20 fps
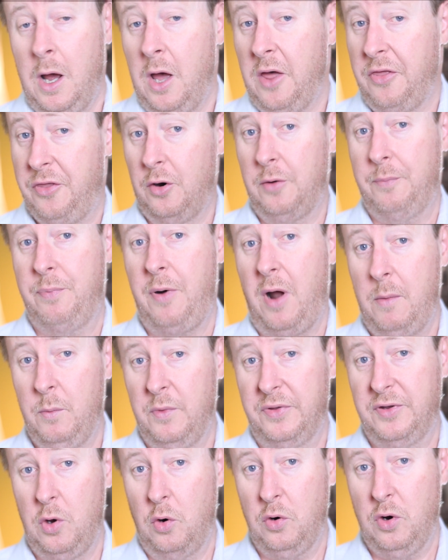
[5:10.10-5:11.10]
Third problem
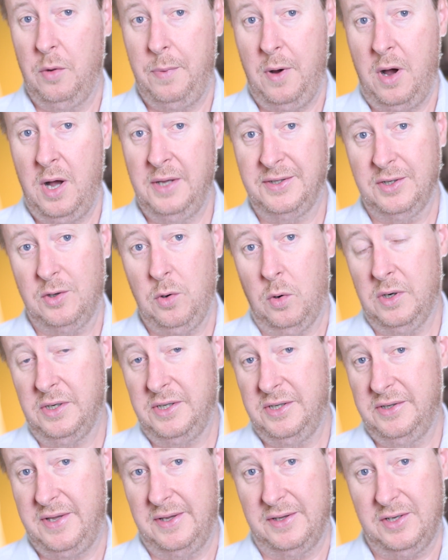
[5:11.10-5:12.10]
with Coco bonds, of
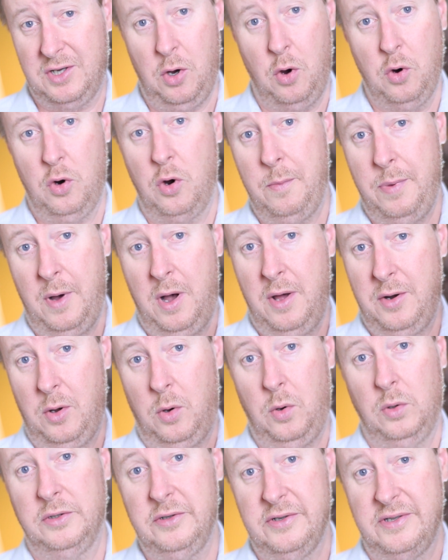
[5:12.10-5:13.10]
course, is that the Coco bond
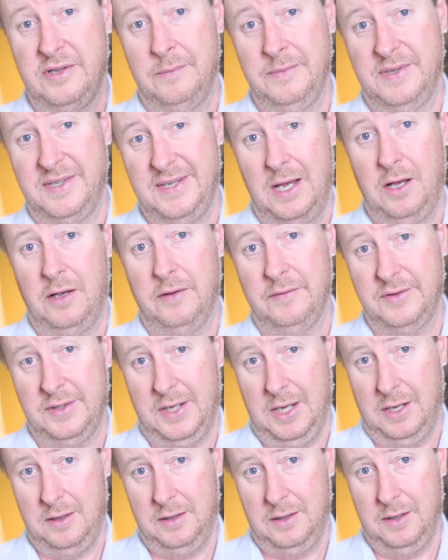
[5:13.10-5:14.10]
holders themselves
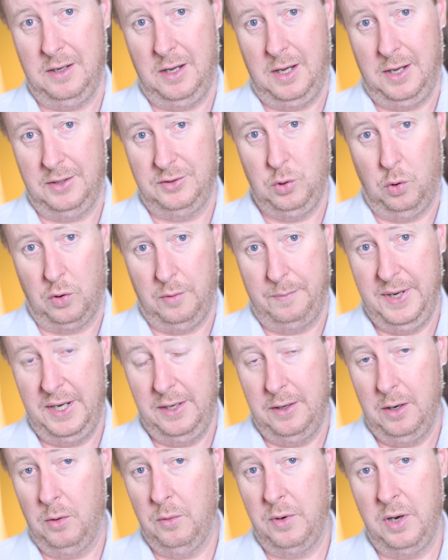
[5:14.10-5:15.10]
get
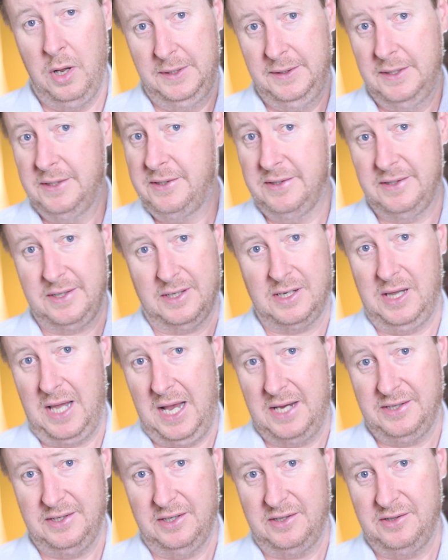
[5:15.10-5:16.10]
torpedoed. And this is a
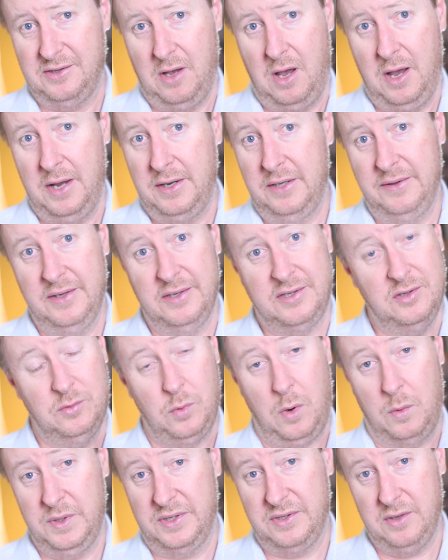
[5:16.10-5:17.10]
classic sign, and this is
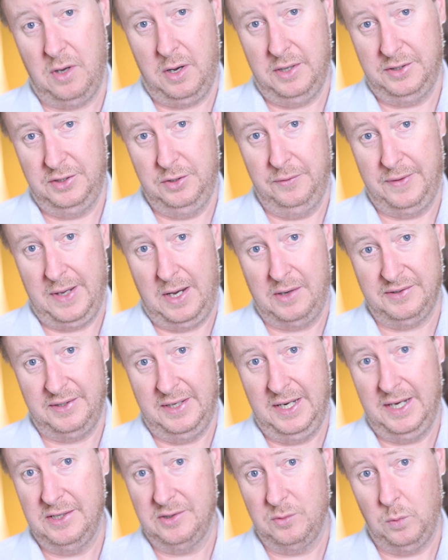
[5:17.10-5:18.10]
what we saw in
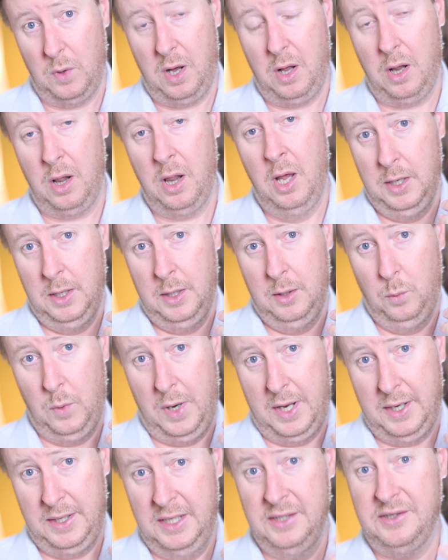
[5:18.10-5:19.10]
2008 as well,
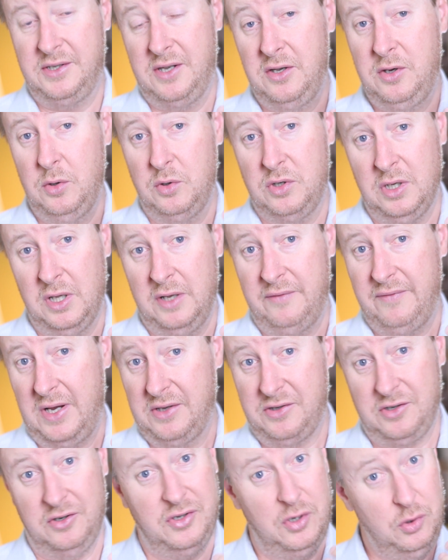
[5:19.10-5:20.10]
when institutional
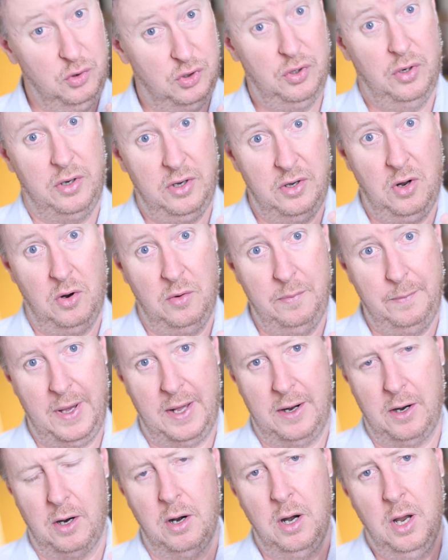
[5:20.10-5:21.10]
investors who should have known
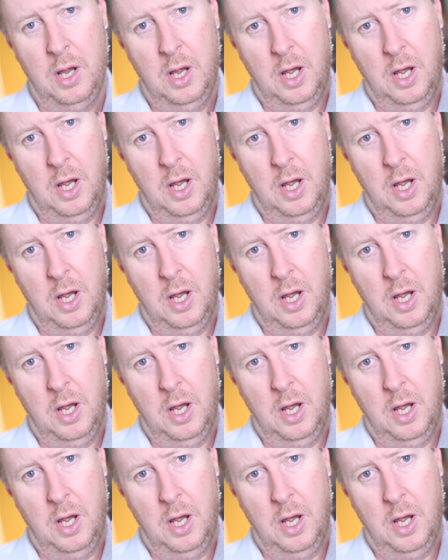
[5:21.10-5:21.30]
better